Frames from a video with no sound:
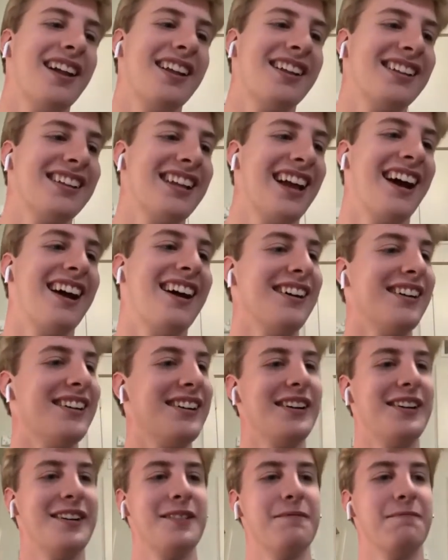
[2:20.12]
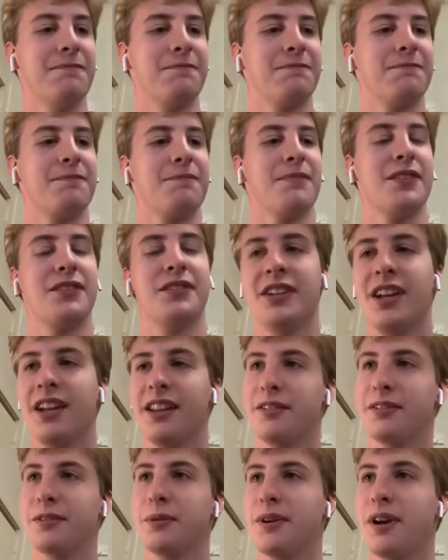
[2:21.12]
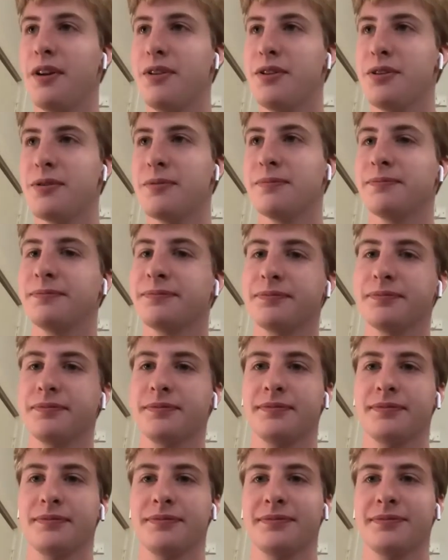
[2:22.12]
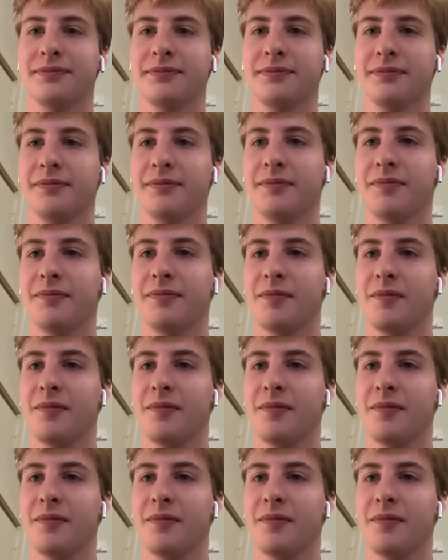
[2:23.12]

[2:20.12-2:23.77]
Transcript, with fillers: yeah, um, so yeah, that's what I do. Yeah, didn't have to